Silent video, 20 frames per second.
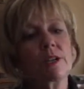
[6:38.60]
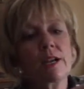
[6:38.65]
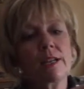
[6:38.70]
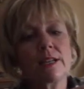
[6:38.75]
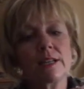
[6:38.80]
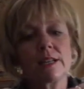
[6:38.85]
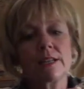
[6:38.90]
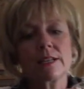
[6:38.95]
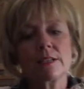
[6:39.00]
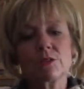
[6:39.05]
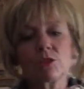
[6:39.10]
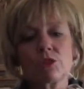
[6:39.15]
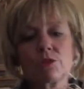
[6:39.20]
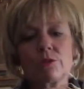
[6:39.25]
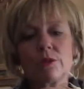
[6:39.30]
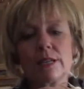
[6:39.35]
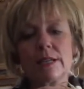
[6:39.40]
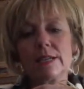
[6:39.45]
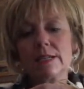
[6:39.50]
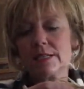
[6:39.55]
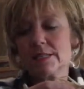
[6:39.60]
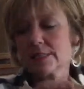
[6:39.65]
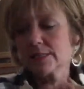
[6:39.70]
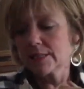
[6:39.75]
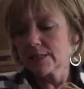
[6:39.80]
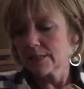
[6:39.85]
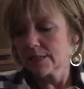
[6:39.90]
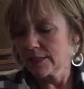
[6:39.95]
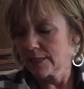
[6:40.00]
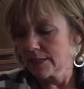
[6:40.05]
tied it like a shoelace,
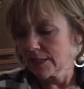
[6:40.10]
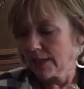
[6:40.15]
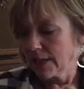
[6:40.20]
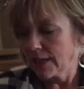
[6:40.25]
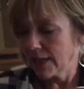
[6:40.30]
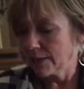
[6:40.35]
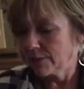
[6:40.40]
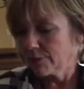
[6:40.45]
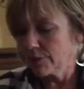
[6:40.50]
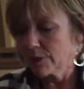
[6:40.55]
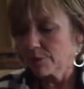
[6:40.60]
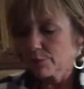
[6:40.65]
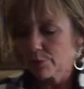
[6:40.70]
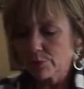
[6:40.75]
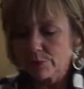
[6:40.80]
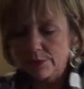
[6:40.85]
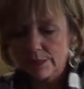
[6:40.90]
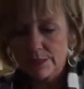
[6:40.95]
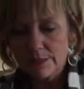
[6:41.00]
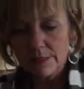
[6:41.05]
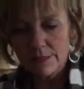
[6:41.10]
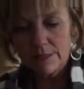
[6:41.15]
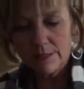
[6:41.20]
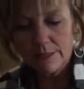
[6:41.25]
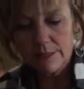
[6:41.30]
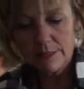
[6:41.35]
and I'm going to put it